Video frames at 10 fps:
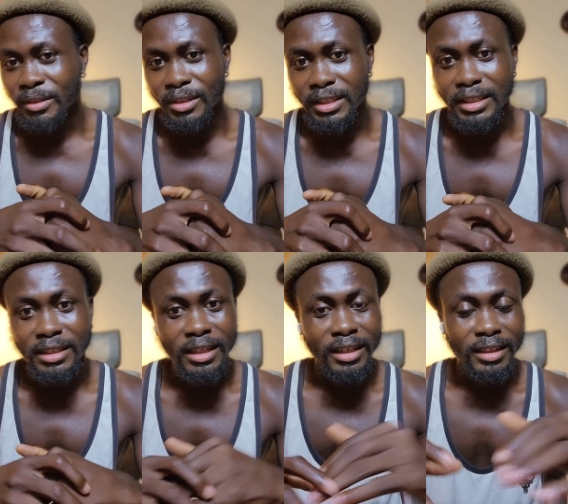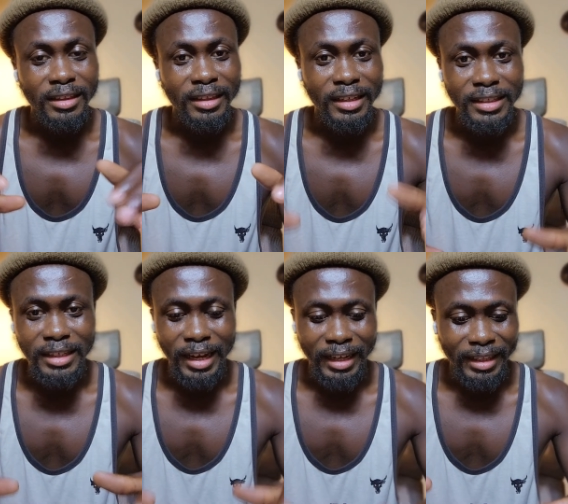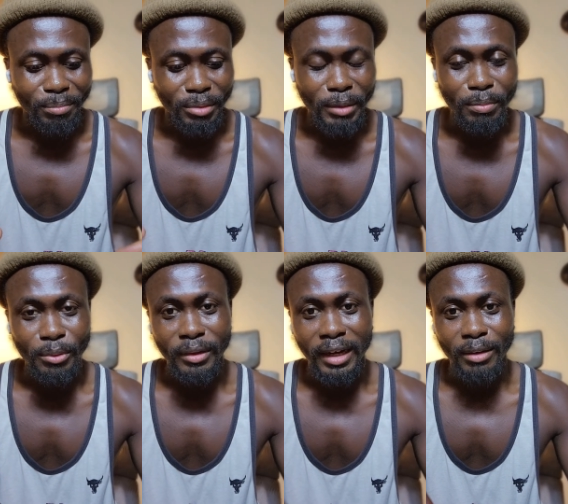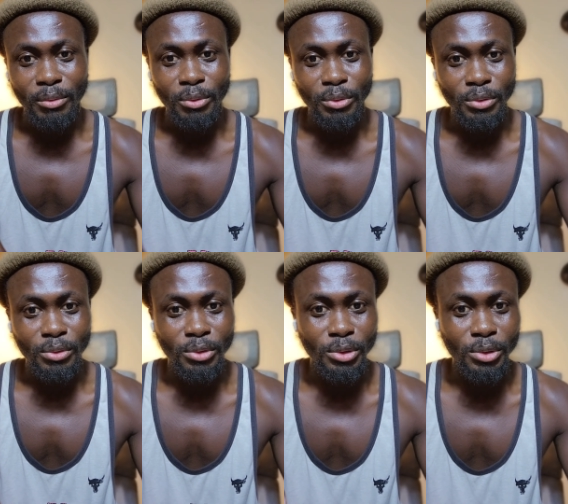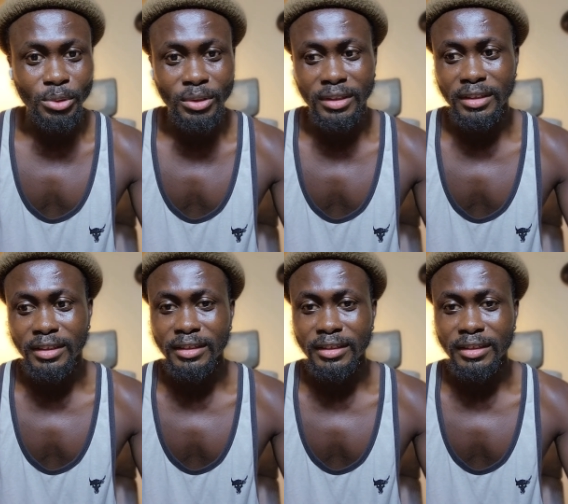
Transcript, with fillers: You see, these are the people like who use